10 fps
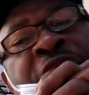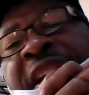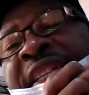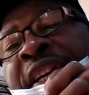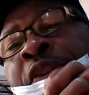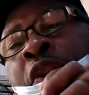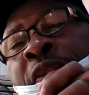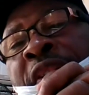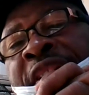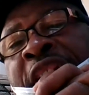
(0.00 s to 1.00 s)
started
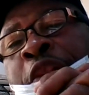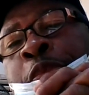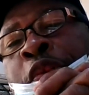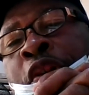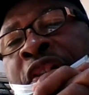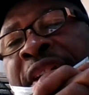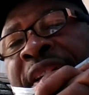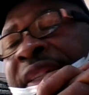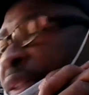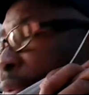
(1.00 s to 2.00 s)
your research
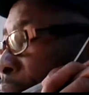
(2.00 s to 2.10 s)
project?